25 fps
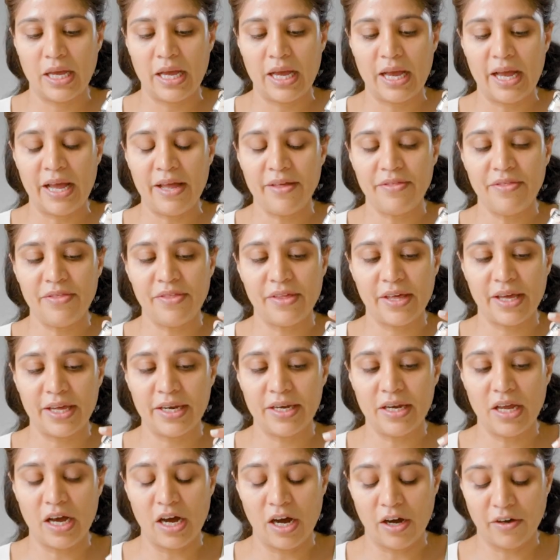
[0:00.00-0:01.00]
And
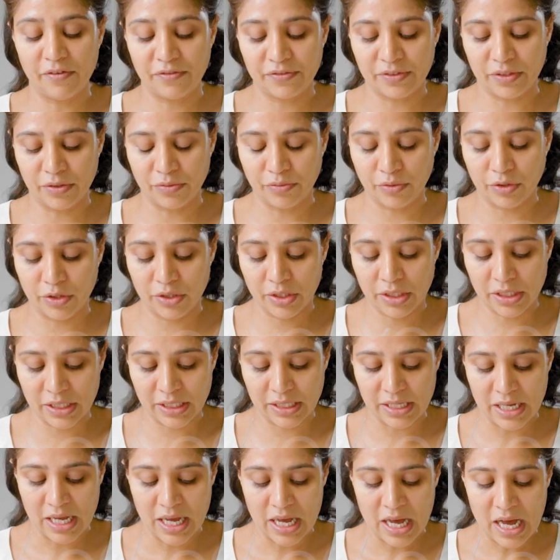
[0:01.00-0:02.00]
then
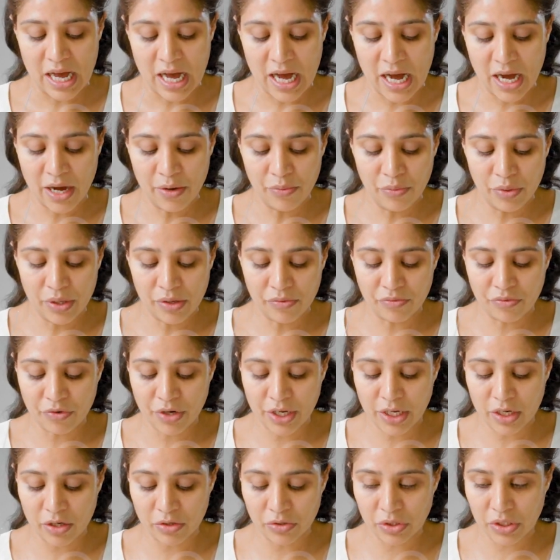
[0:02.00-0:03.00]
afterwards, I will
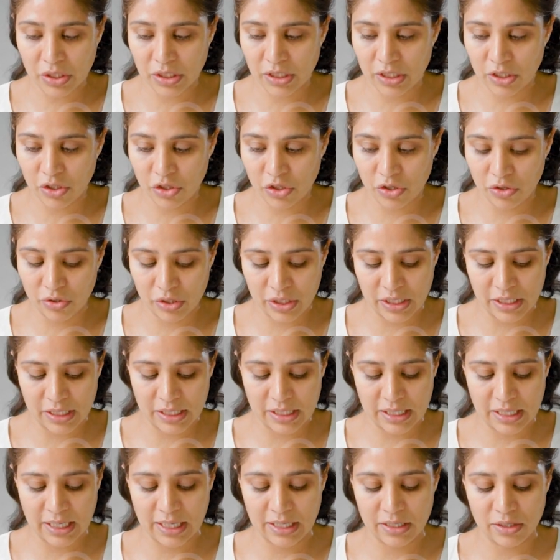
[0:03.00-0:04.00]
reconstitute
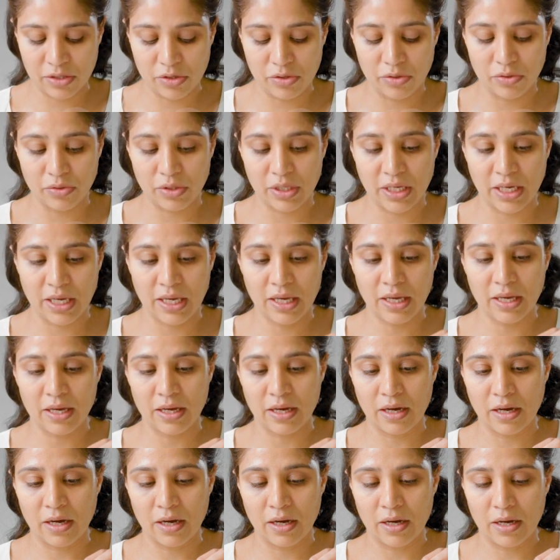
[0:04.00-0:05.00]
it into the
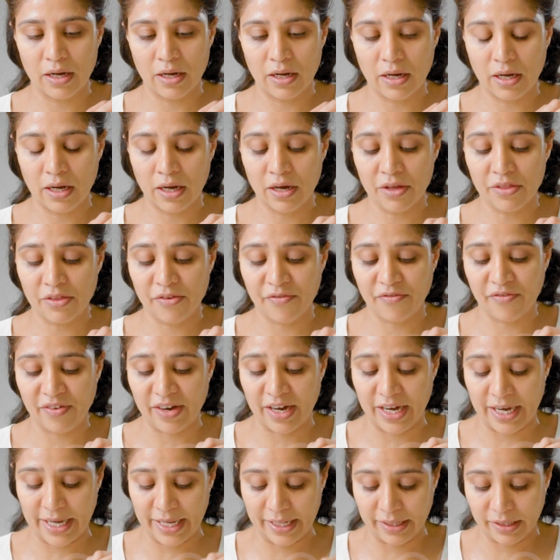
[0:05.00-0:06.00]
other
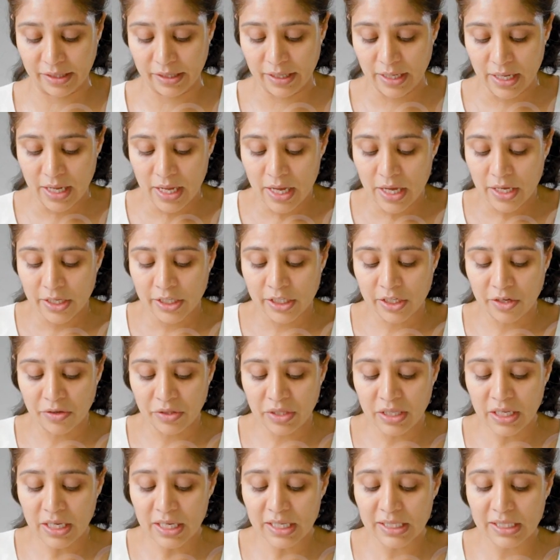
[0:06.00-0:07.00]
vial. So
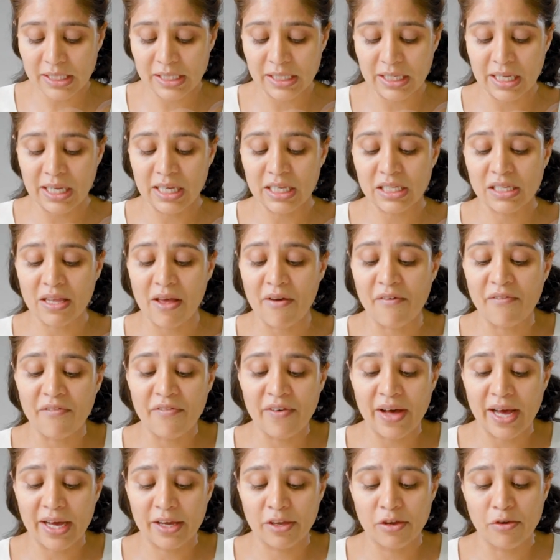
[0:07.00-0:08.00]
this is a
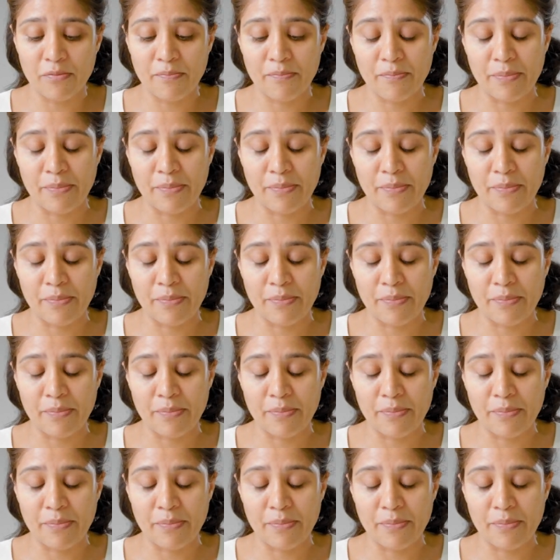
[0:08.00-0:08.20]
vacuum